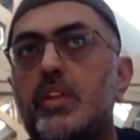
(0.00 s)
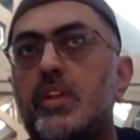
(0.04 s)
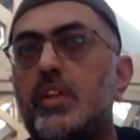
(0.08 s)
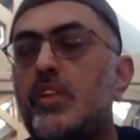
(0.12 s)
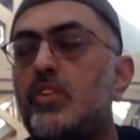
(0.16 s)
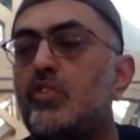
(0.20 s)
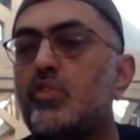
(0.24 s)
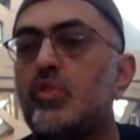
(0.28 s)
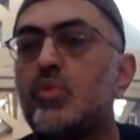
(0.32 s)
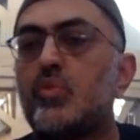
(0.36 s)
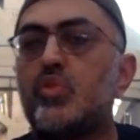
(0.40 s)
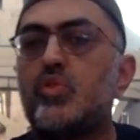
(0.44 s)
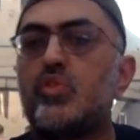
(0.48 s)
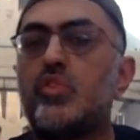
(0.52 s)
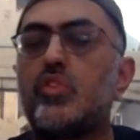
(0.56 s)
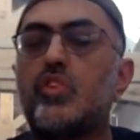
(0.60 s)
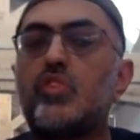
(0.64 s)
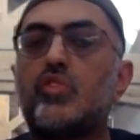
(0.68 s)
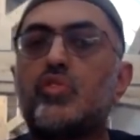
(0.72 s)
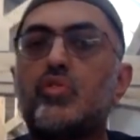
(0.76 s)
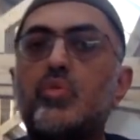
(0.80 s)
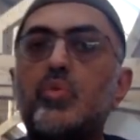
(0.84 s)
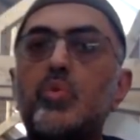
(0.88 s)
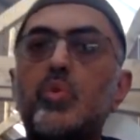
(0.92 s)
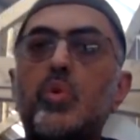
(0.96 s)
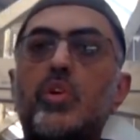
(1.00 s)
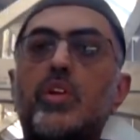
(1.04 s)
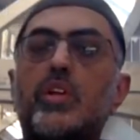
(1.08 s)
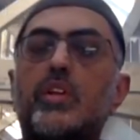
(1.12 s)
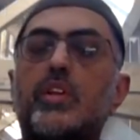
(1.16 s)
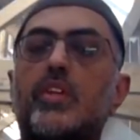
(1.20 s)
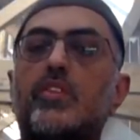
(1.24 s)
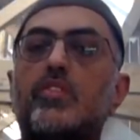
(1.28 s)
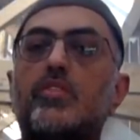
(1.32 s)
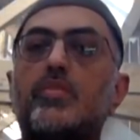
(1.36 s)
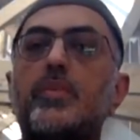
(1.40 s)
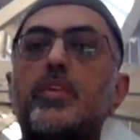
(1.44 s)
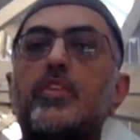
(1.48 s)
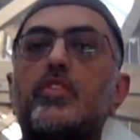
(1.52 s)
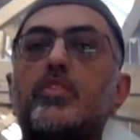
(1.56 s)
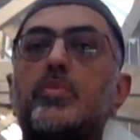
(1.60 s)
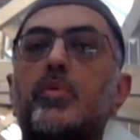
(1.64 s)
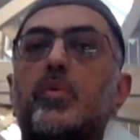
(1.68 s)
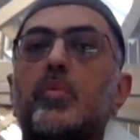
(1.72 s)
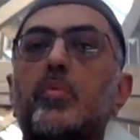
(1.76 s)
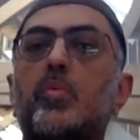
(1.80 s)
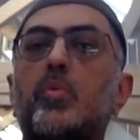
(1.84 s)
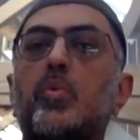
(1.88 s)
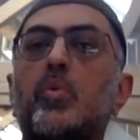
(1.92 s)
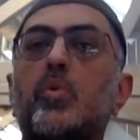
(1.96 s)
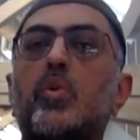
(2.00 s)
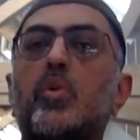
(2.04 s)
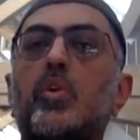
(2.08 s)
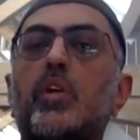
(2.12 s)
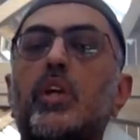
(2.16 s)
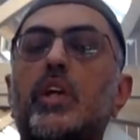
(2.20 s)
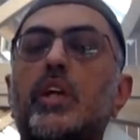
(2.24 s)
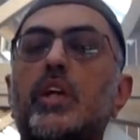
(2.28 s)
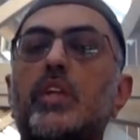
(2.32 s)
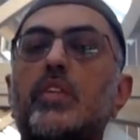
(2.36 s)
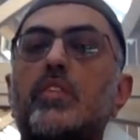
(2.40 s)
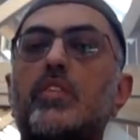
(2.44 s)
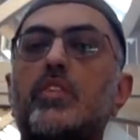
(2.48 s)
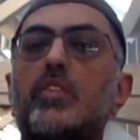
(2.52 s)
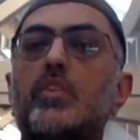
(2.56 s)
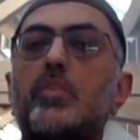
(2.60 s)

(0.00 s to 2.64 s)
So the surah that speaks about war against the